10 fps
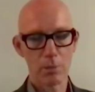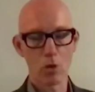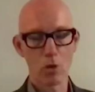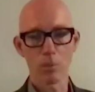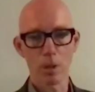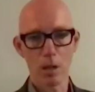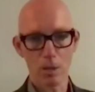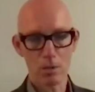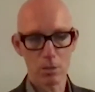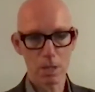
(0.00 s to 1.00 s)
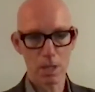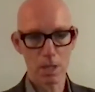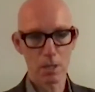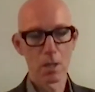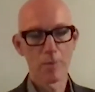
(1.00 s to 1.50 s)
pogrom-like
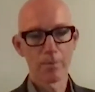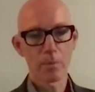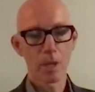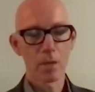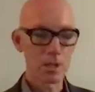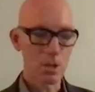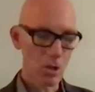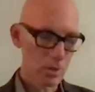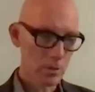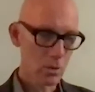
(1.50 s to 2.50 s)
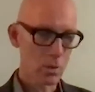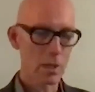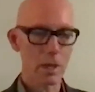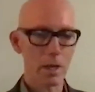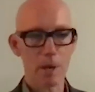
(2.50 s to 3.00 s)
context. There's a lot of
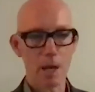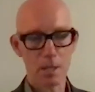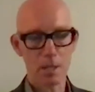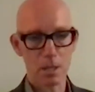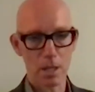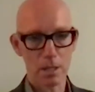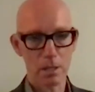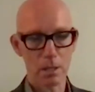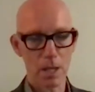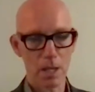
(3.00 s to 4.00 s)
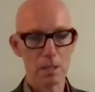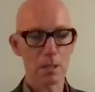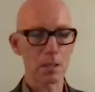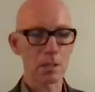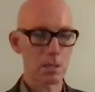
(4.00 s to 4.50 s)
talk that Hamas are like the
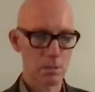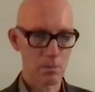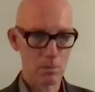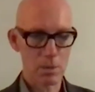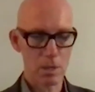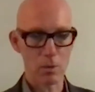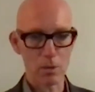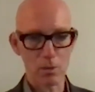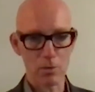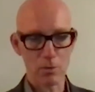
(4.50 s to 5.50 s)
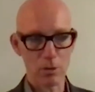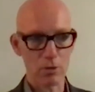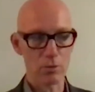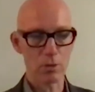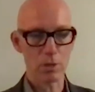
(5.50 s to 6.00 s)
Nazis and they want to destroy
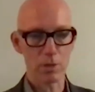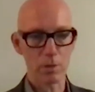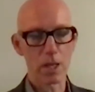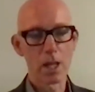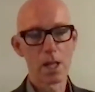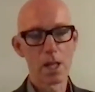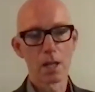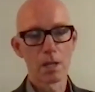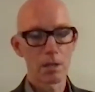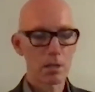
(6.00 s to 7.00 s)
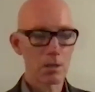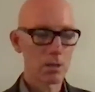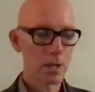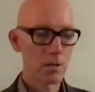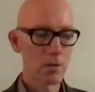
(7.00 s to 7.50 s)
Jews everywhere you
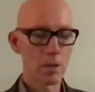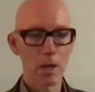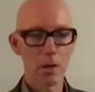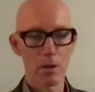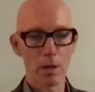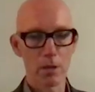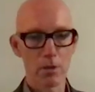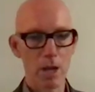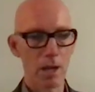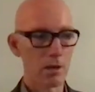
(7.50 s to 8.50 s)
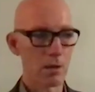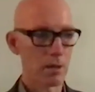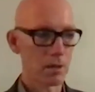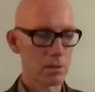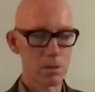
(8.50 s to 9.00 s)
know, here and there in their charter,
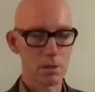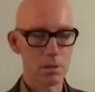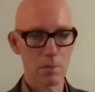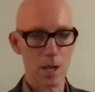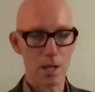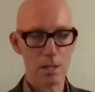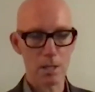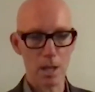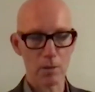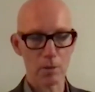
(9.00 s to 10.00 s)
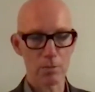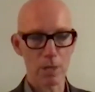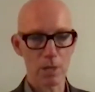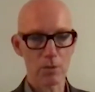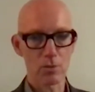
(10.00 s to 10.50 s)
there's some nasty language
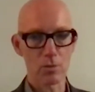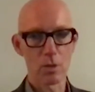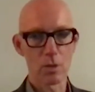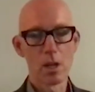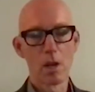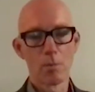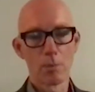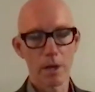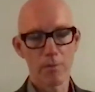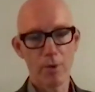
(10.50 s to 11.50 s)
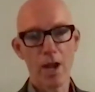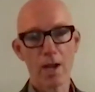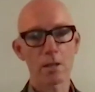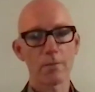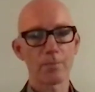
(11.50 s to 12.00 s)
about Jews. But in
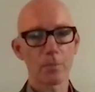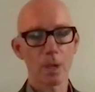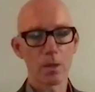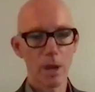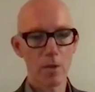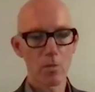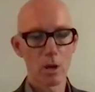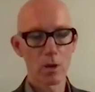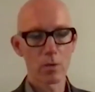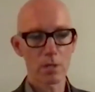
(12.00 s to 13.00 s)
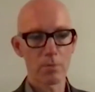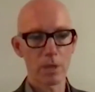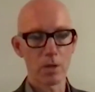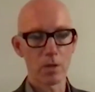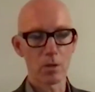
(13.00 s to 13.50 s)
fact, they want to
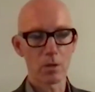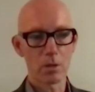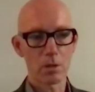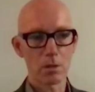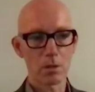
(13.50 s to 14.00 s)
expel